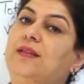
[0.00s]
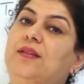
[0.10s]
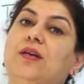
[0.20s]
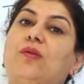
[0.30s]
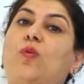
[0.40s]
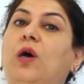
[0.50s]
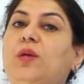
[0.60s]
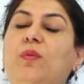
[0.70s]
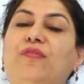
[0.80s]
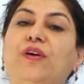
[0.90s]
the
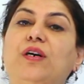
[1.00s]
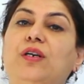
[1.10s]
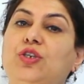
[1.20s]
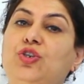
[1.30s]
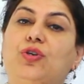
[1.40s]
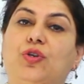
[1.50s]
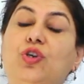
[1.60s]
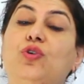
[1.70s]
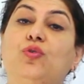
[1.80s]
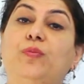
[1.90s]
volume of a
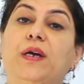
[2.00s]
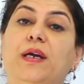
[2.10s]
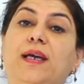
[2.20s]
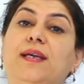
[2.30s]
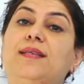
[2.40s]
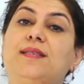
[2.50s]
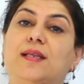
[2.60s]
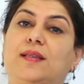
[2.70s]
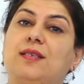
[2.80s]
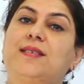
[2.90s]
cube
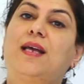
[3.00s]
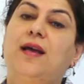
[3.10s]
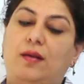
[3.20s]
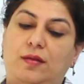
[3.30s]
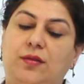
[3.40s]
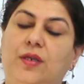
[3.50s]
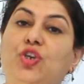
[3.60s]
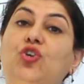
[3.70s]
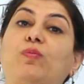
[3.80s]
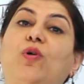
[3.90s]
is the
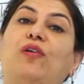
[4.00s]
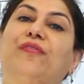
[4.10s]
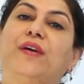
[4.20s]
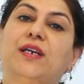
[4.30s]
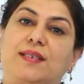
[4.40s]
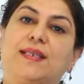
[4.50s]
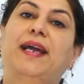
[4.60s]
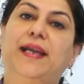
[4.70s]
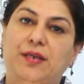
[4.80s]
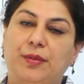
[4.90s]
cube of a
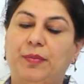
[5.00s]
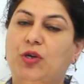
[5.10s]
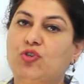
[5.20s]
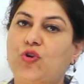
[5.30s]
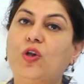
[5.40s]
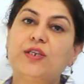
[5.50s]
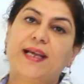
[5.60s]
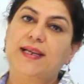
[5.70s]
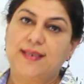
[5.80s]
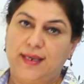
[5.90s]
side, because all
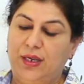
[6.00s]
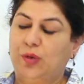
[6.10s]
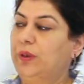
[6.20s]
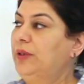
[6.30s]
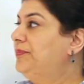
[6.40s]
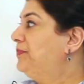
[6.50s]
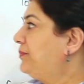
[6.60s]
sides are equal.